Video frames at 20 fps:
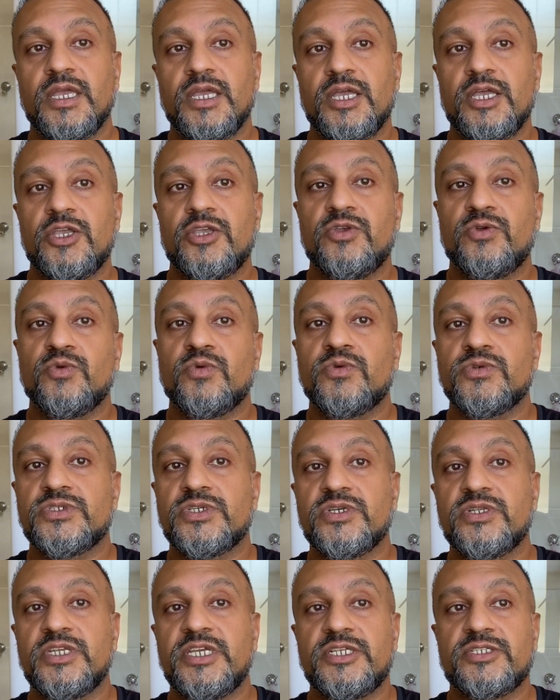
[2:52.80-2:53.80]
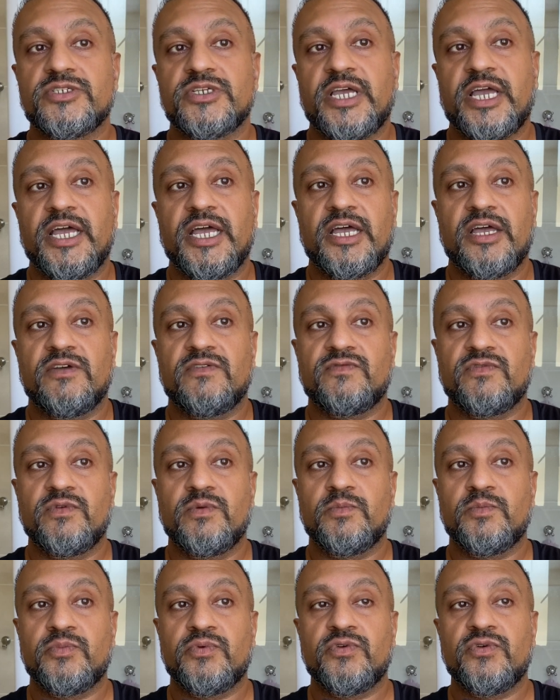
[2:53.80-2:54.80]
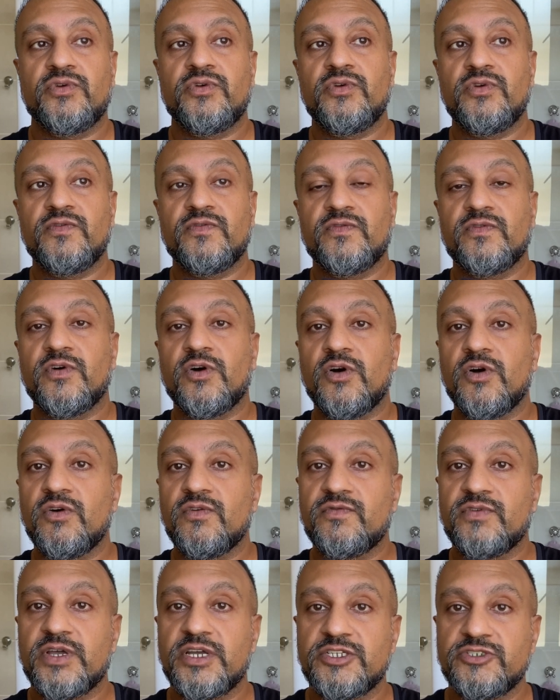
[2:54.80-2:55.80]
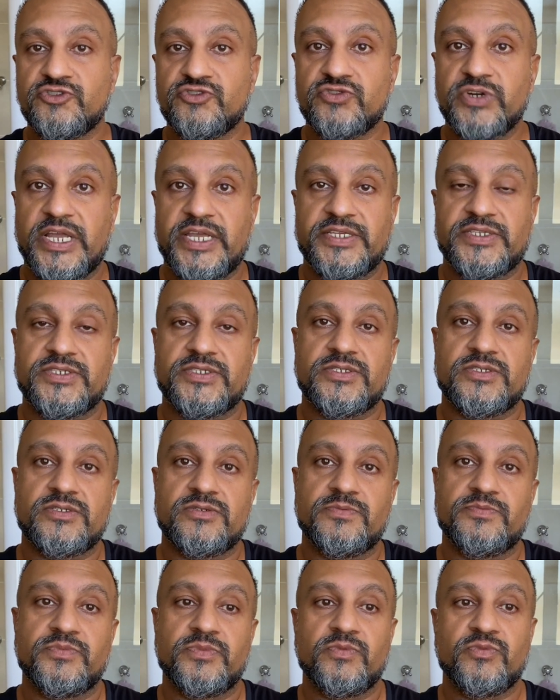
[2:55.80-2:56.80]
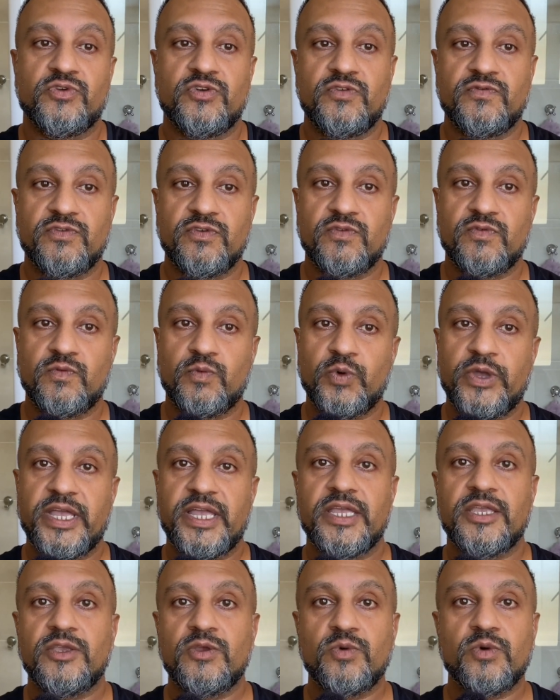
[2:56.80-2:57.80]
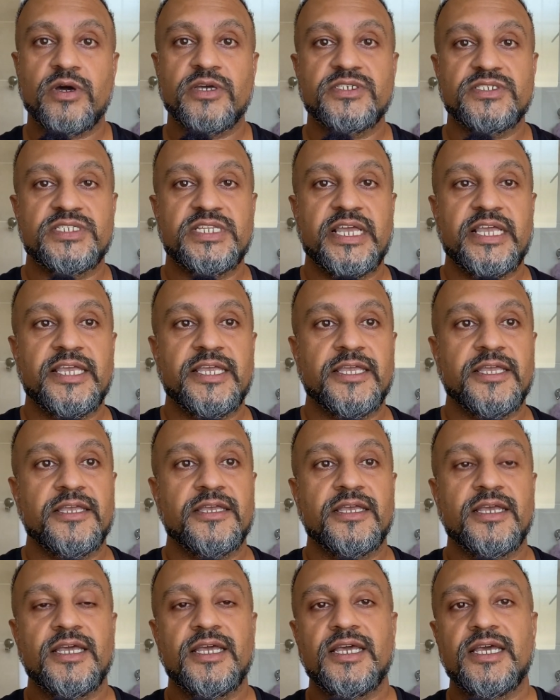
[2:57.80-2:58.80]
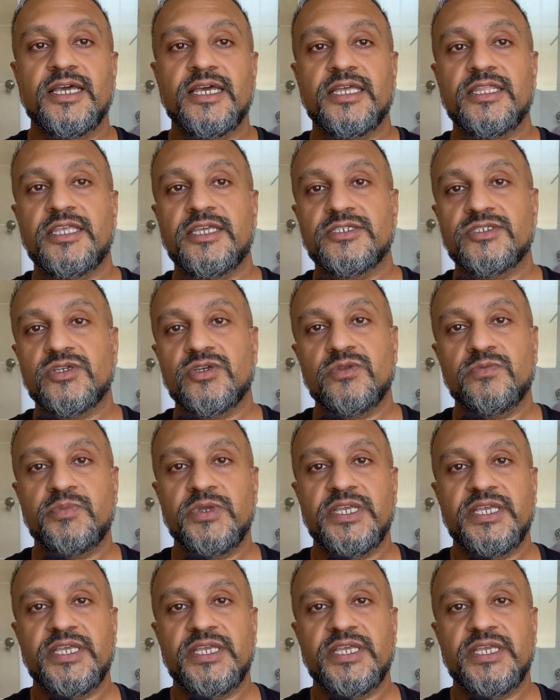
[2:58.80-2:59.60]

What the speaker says: You also need to have proof of address, proof of where you are staying. This could be